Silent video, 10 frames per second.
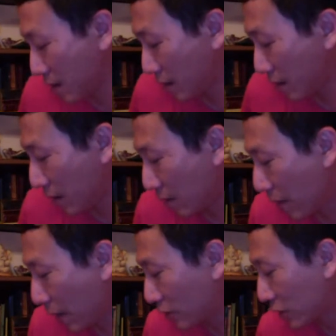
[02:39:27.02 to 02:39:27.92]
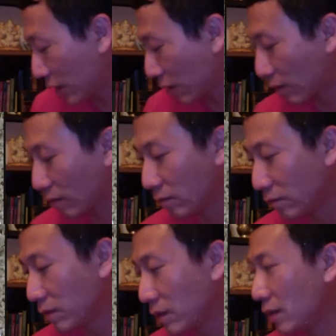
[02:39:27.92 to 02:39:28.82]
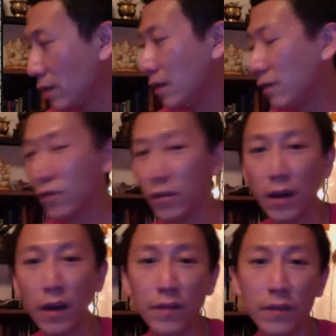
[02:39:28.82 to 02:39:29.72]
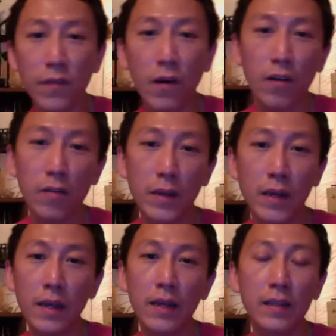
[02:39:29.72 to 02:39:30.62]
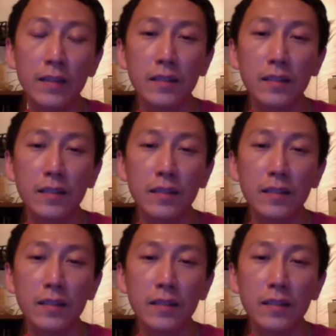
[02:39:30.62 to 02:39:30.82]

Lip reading: in my channel. If you haven't followed me,